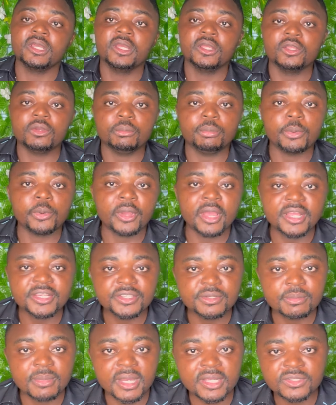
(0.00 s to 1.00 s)
Your boy
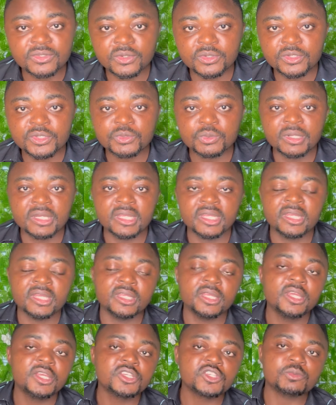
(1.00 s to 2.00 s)
Ajay Maxi on this one
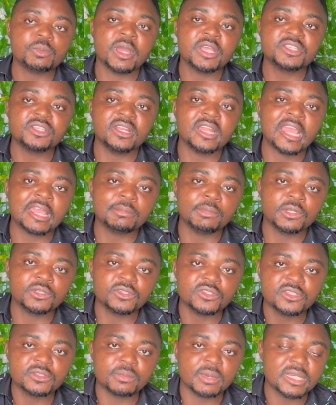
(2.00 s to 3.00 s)
again. Smash the like
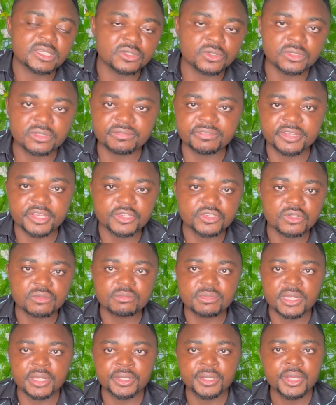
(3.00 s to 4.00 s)
button, smash the notification
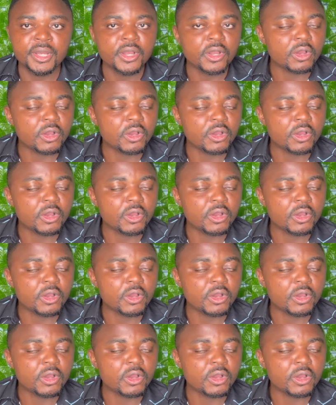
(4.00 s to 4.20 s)
bell.